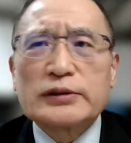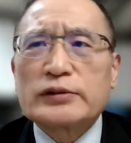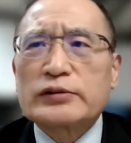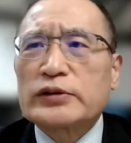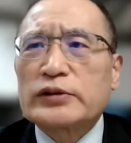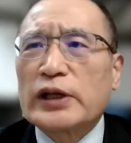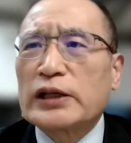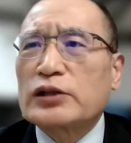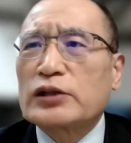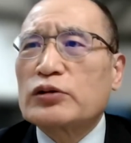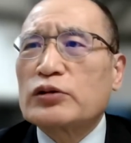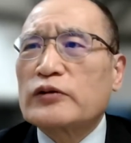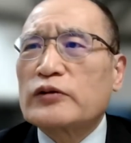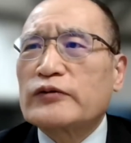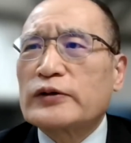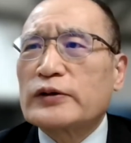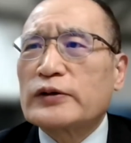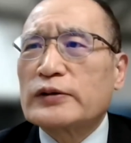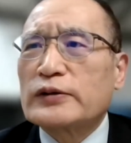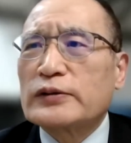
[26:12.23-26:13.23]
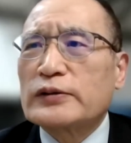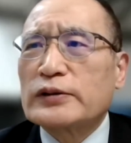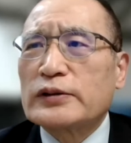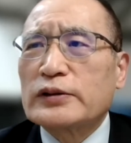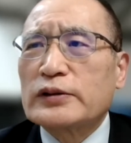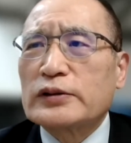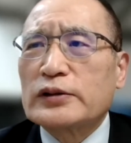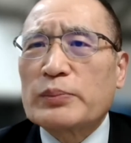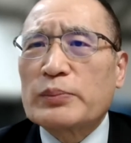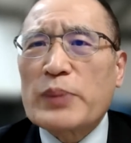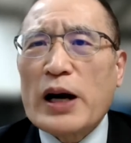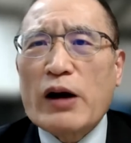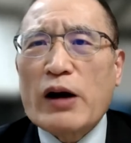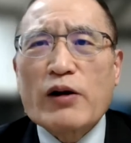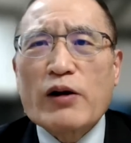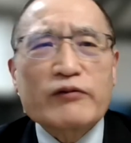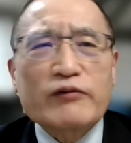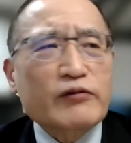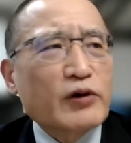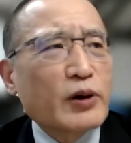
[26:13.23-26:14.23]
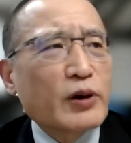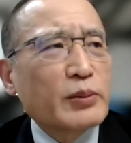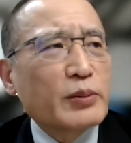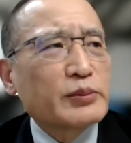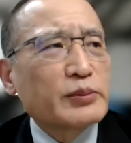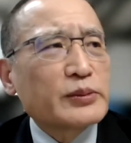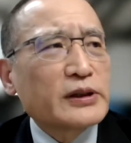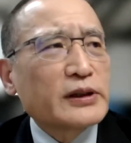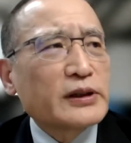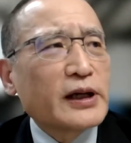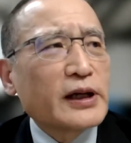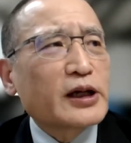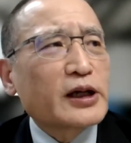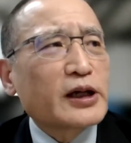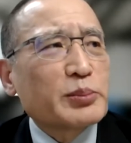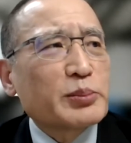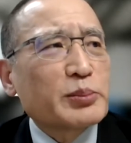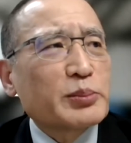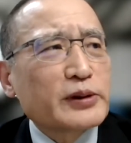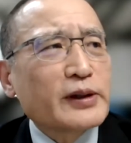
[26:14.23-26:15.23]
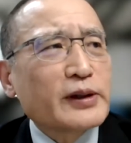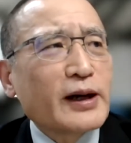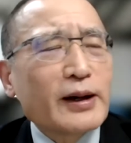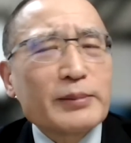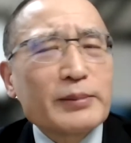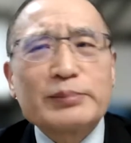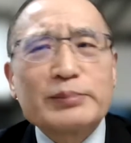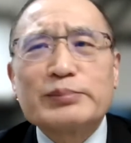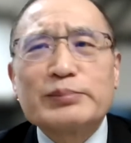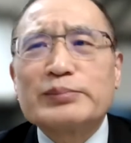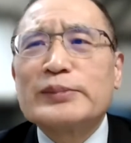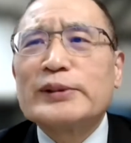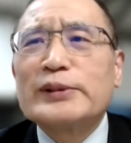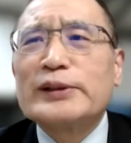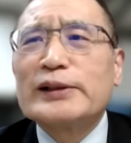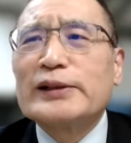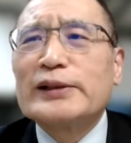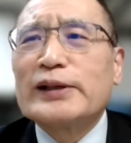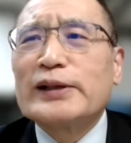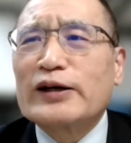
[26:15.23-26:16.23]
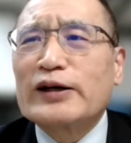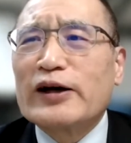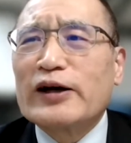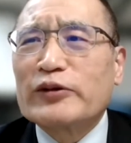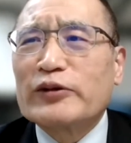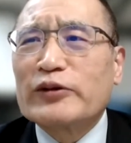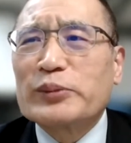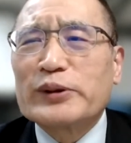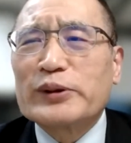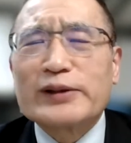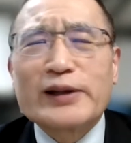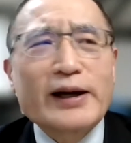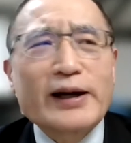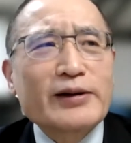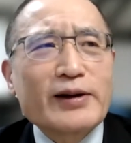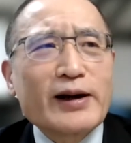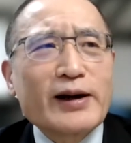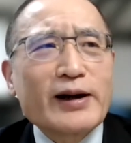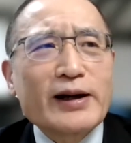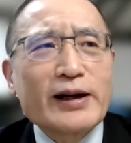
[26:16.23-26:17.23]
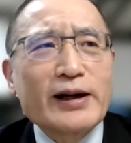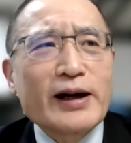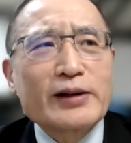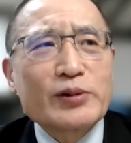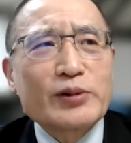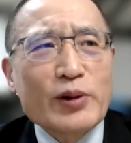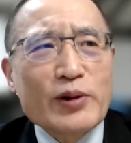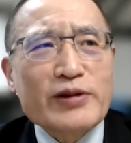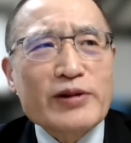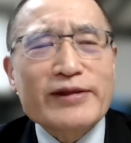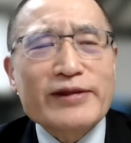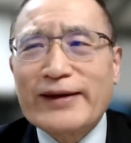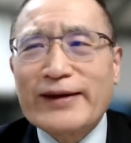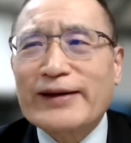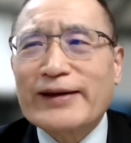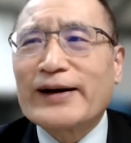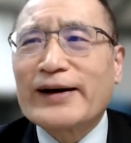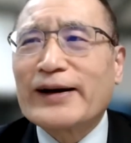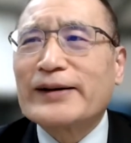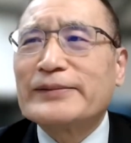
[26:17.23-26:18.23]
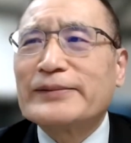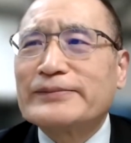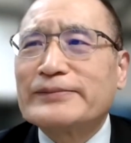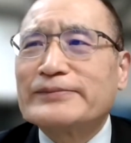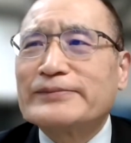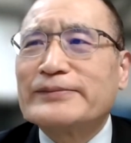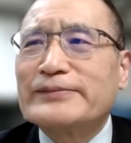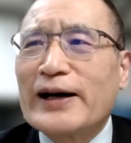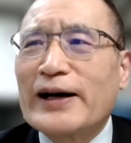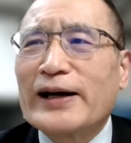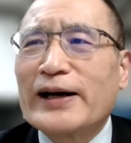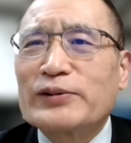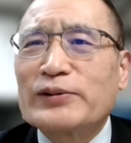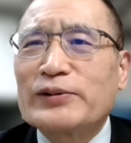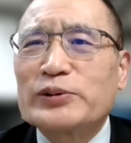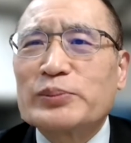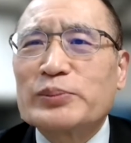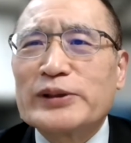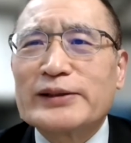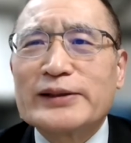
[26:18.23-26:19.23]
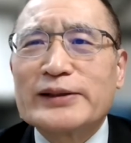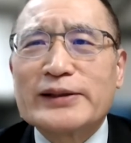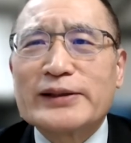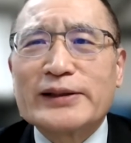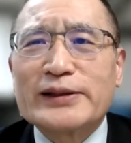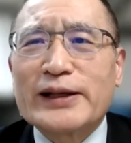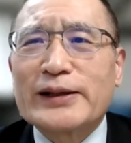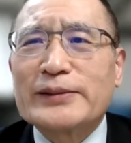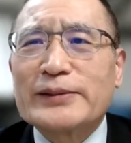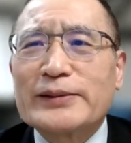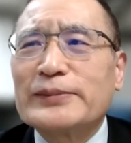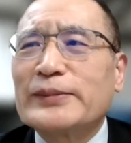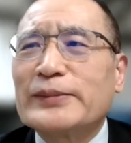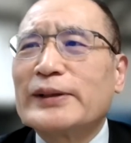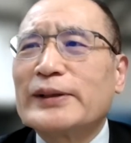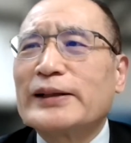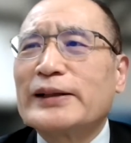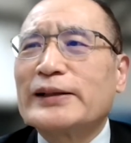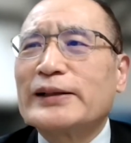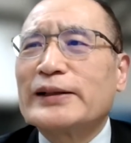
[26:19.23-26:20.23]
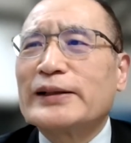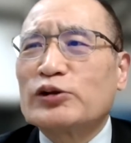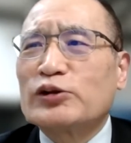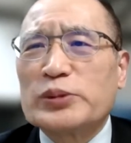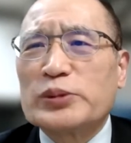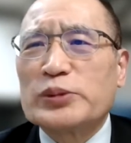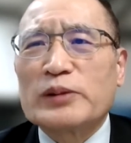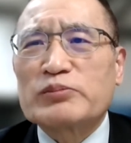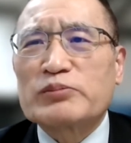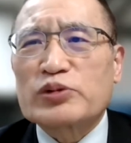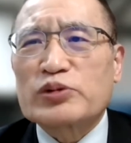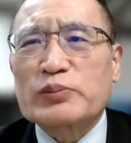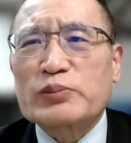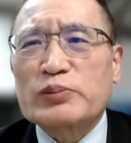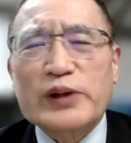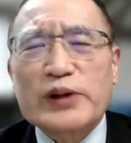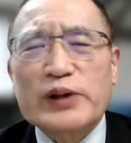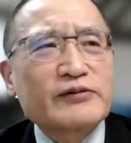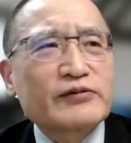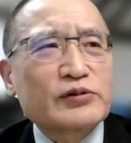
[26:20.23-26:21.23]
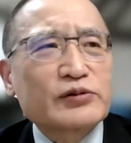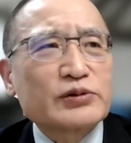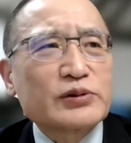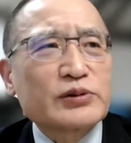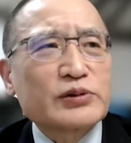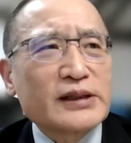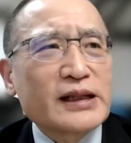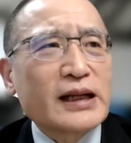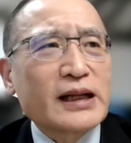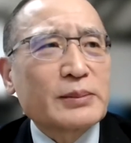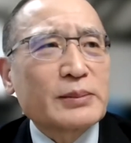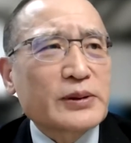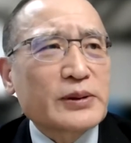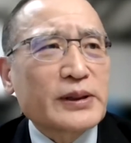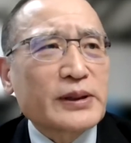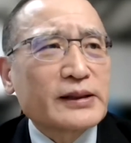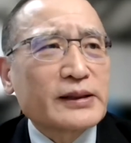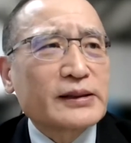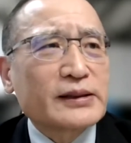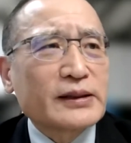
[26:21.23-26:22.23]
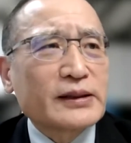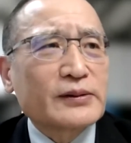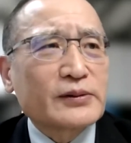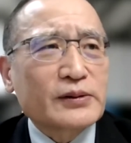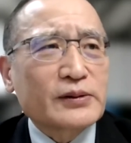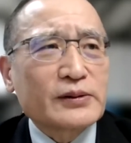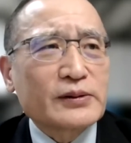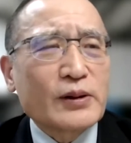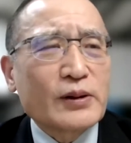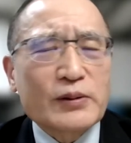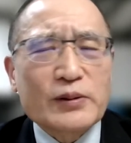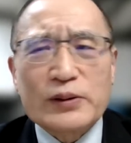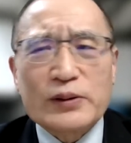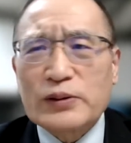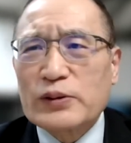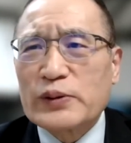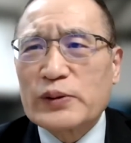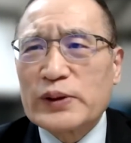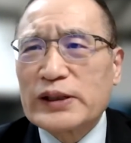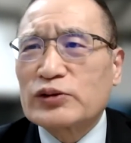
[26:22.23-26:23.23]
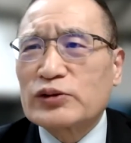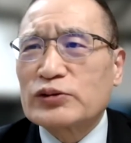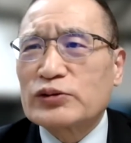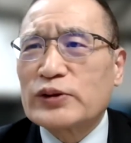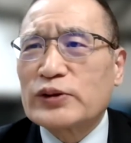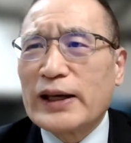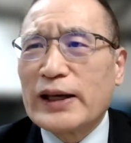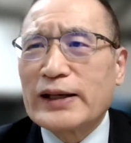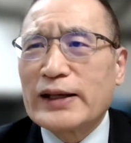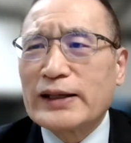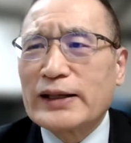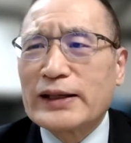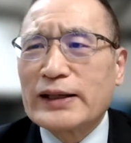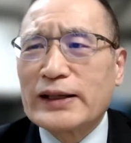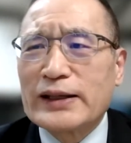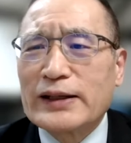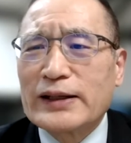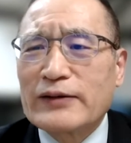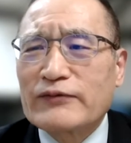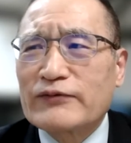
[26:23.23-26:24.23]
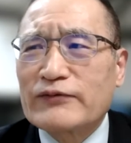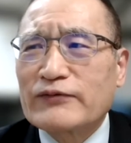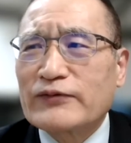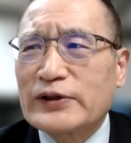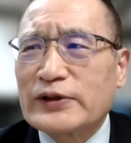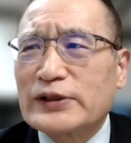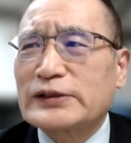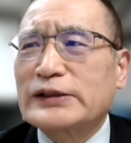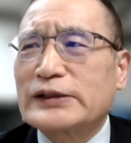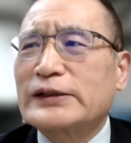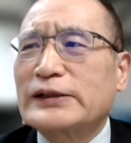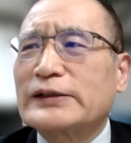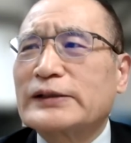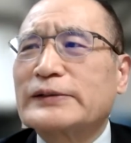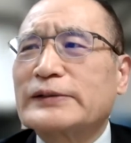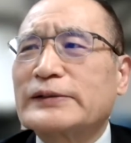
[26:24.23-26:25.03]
take over the power from the incumbent um, government, I, I, I, don't think um, I would be, um, it would be appropriate to elaborate or, or go into any further.